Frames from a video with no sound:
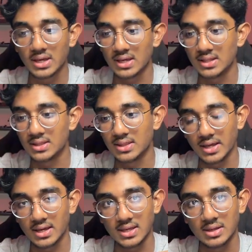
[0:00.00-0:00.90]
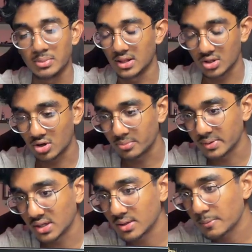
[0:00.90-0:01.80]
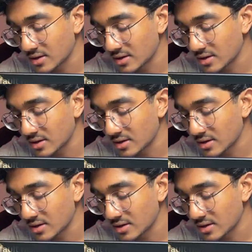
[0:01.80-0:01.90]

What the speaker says: in the email copy.